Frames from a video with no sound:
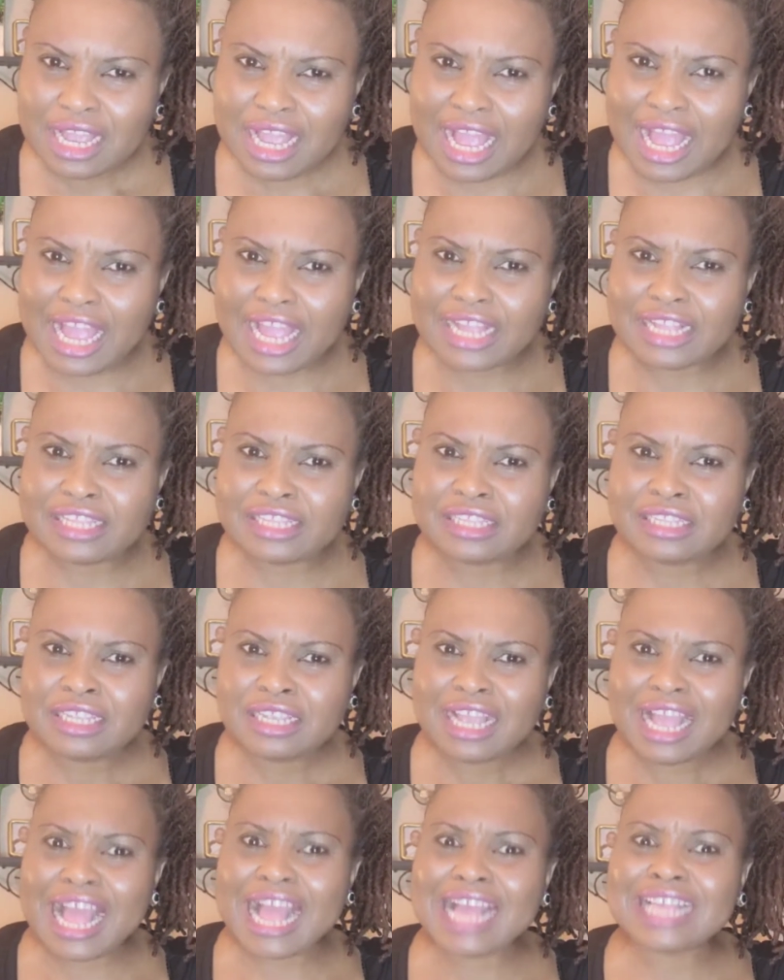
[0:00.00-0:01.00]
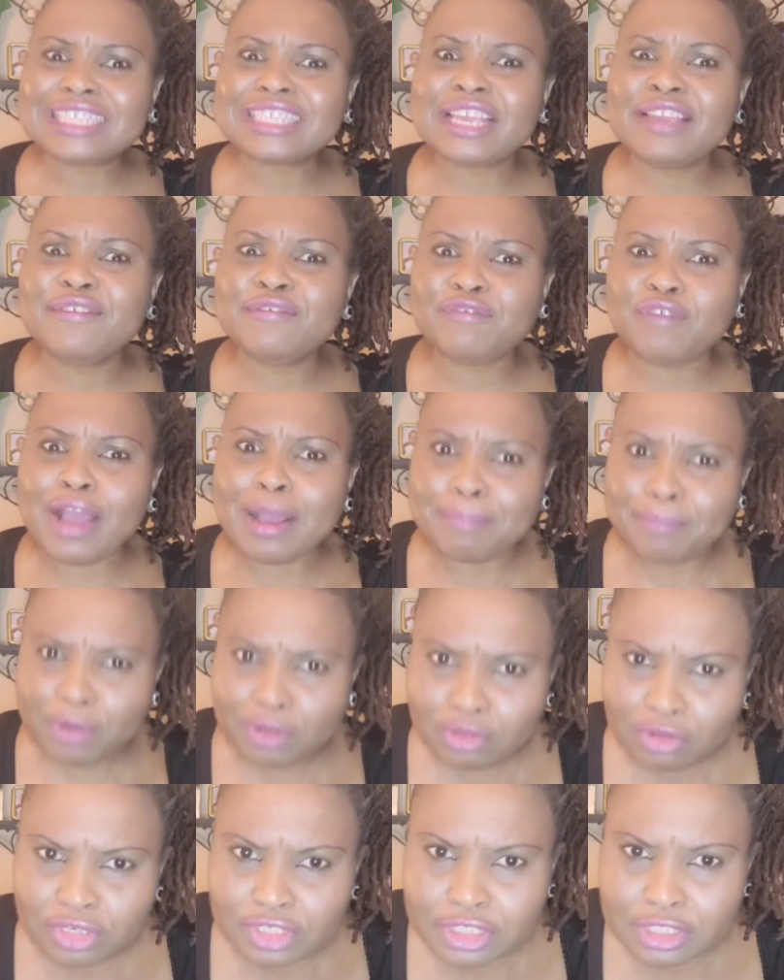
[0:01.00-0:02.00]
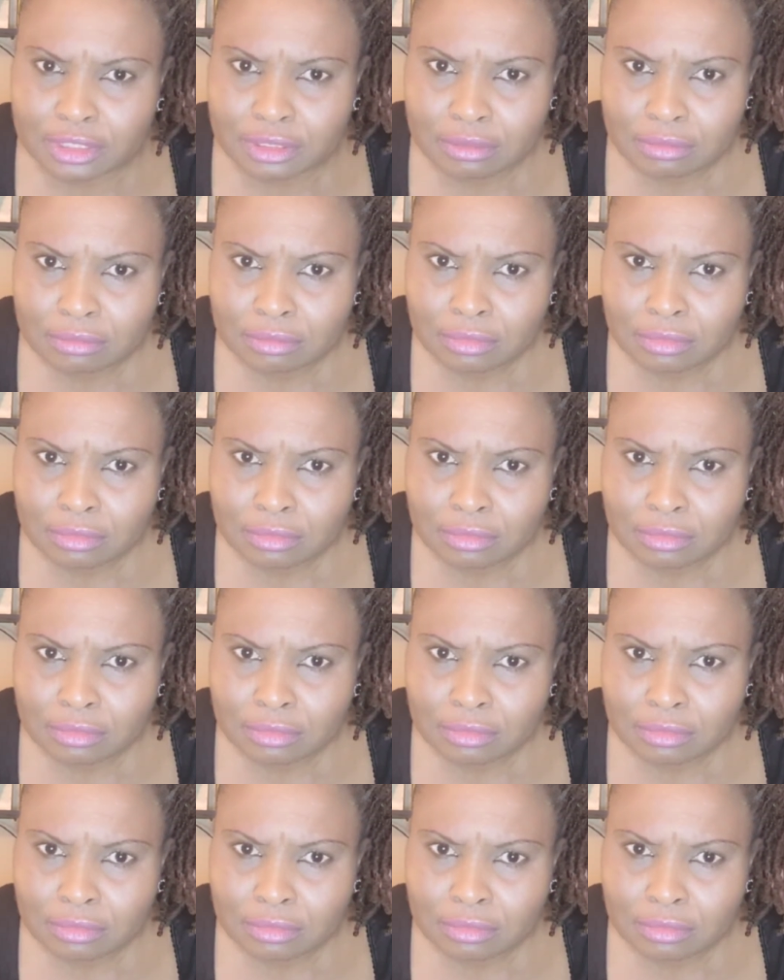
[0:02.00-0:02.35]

and asking for apology.